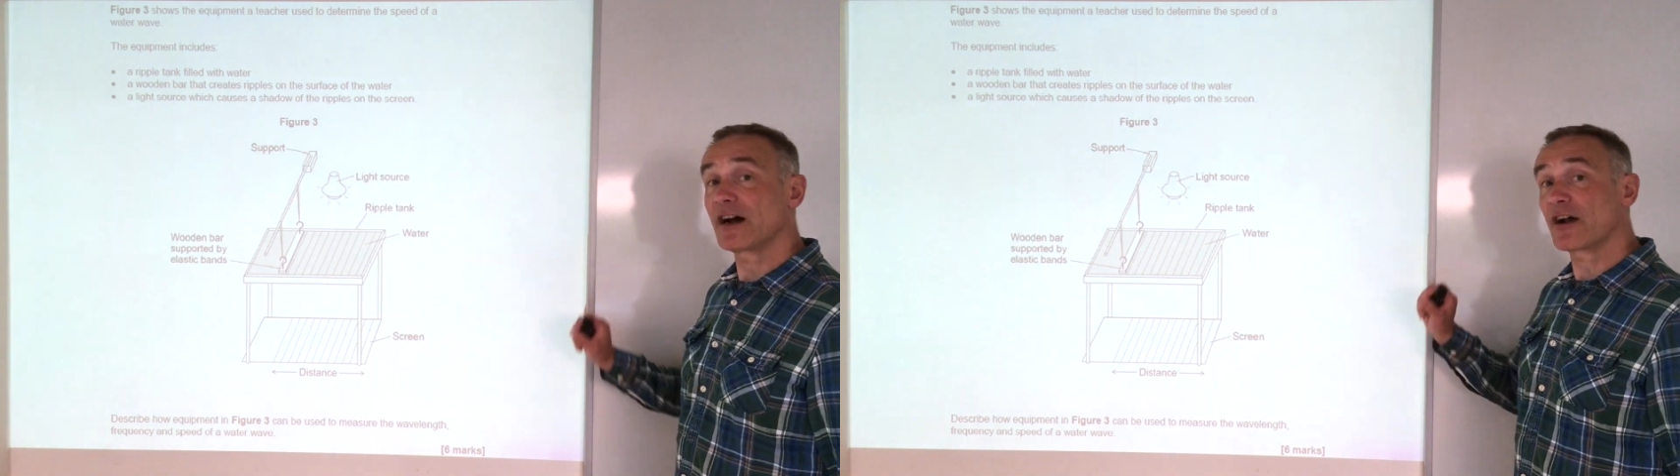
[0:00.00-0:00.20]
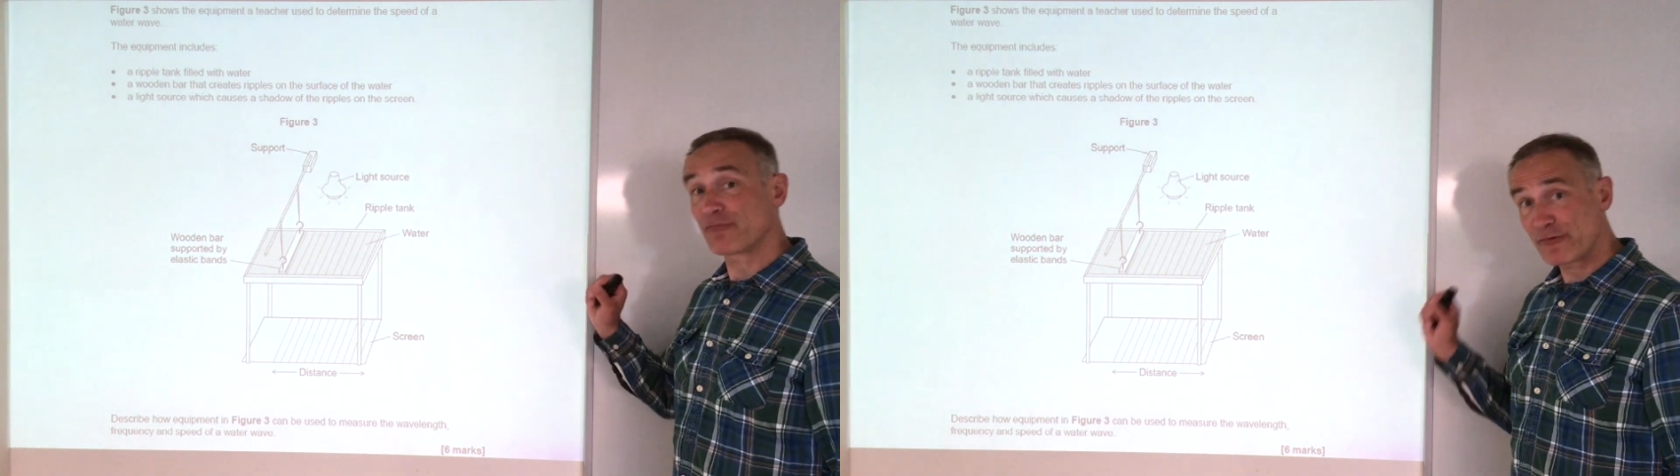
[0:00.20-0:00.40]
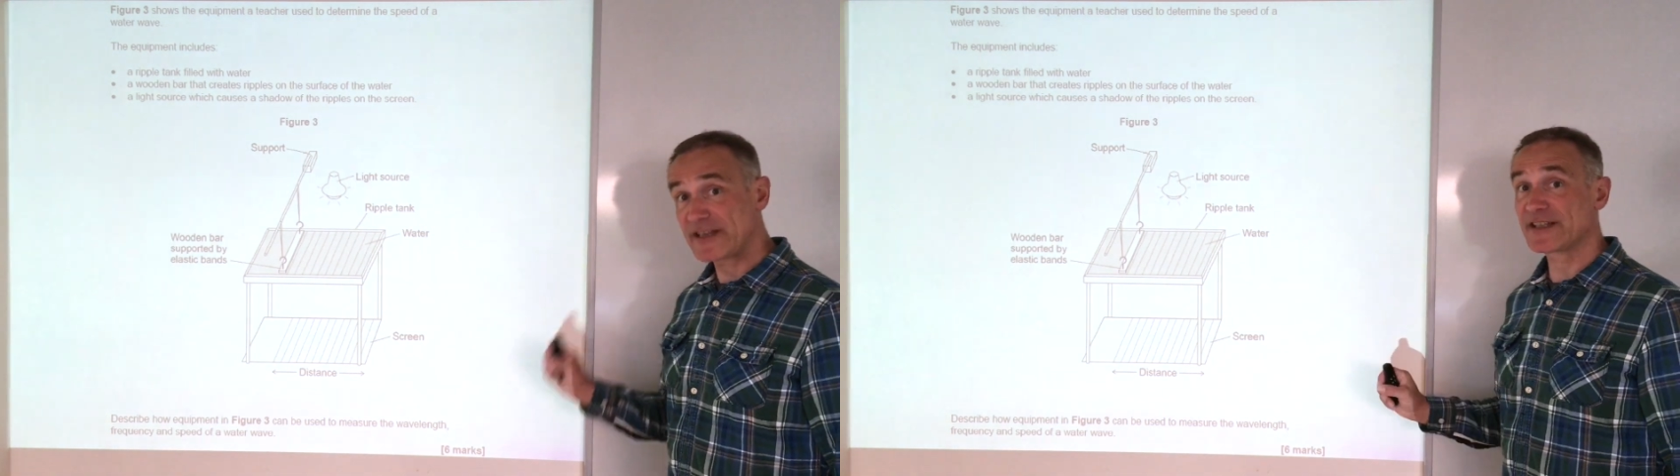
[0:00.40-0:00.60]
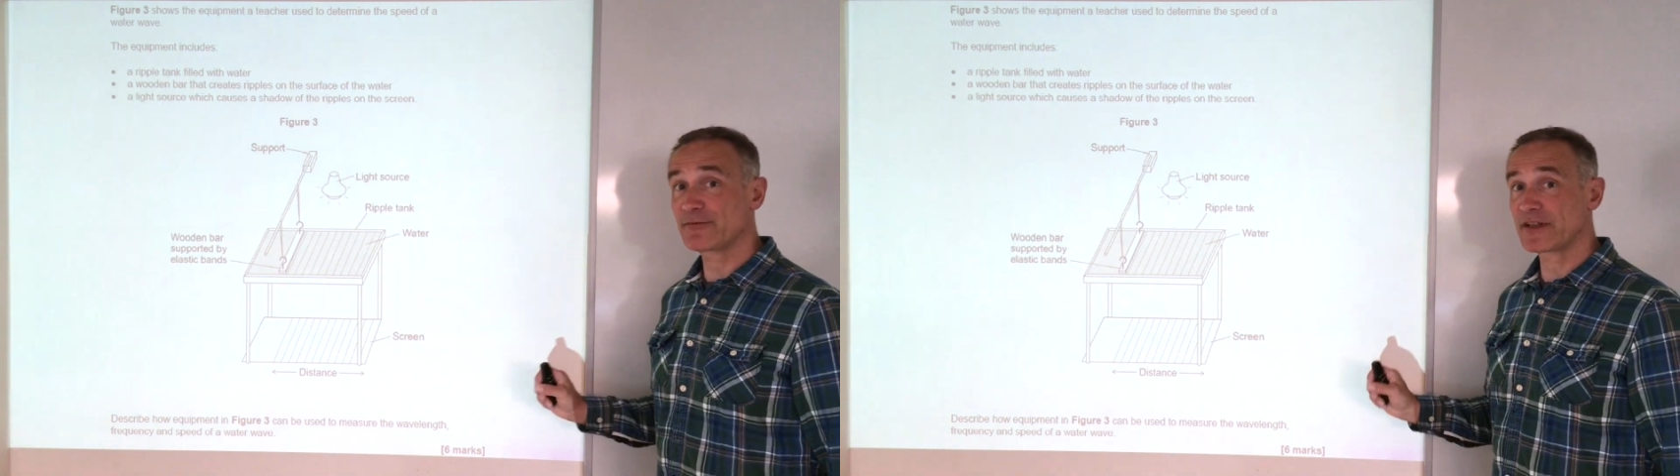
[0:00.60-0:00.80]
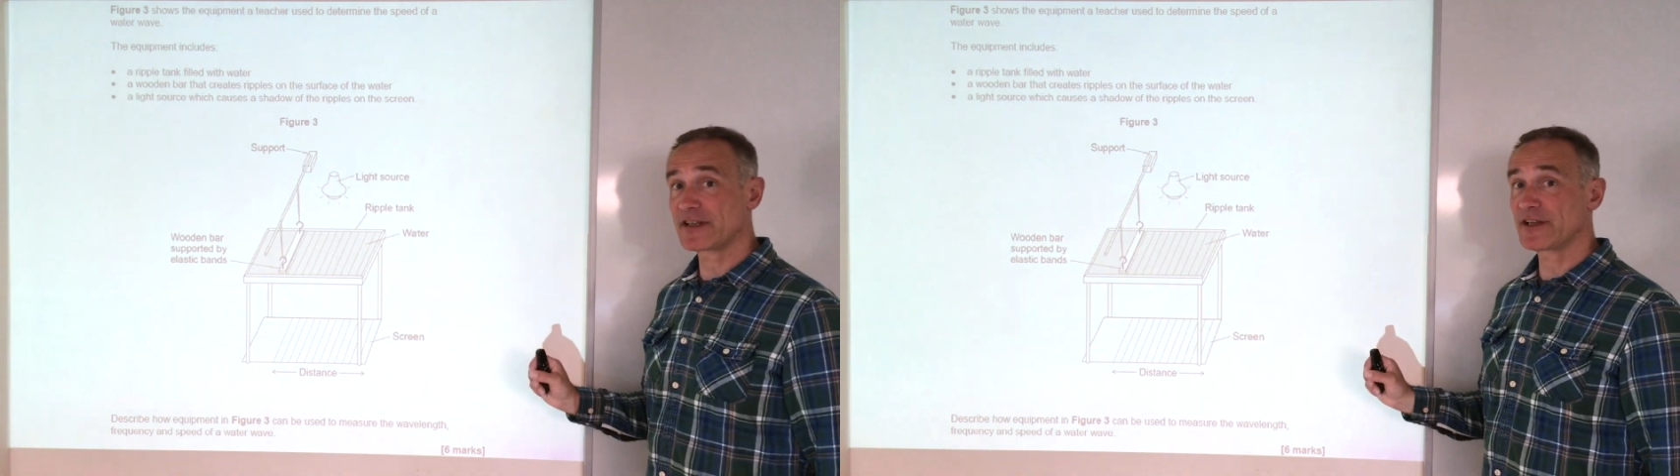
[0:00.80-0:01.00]
I'll read
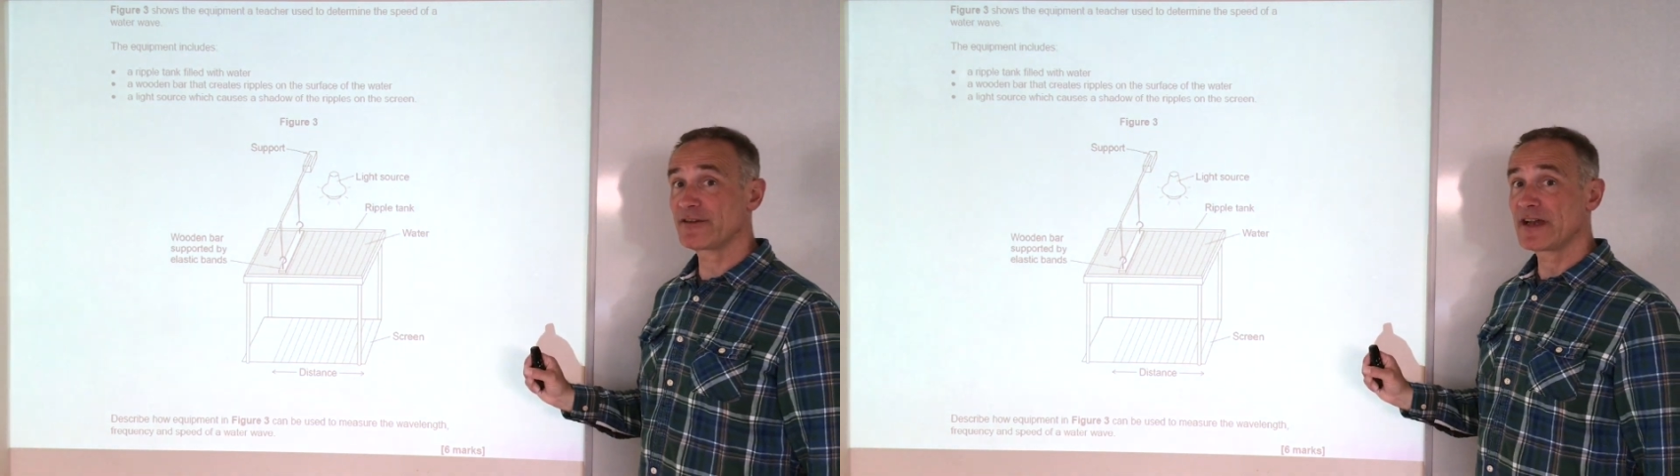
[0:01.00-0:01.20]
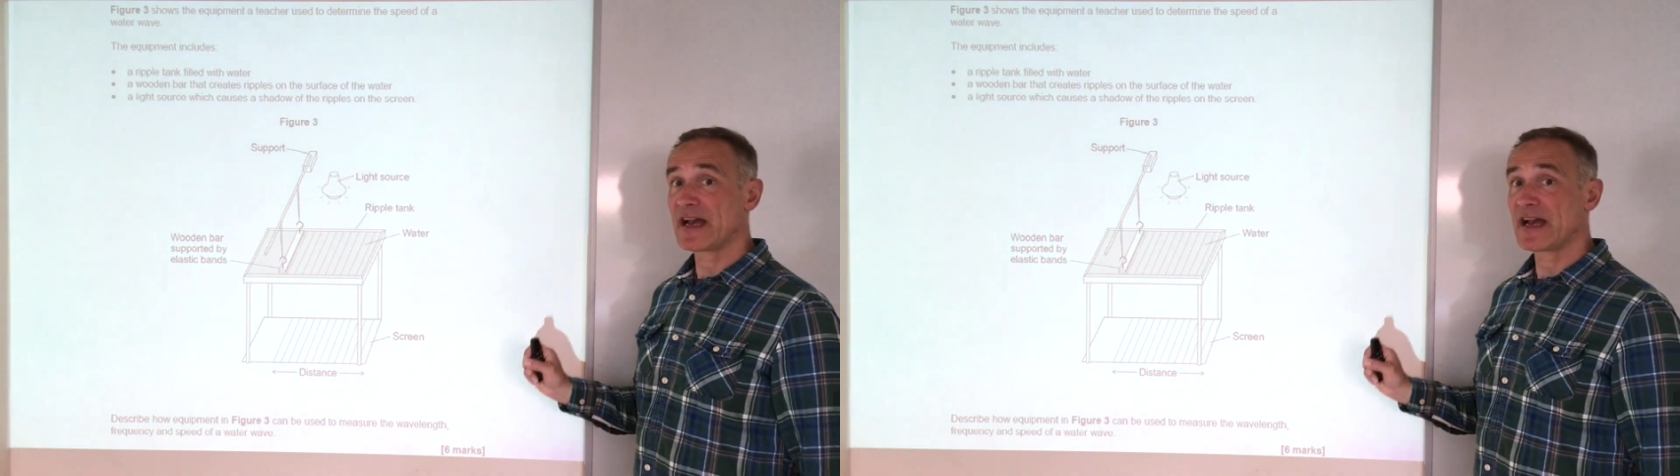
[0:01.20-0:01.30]
it with you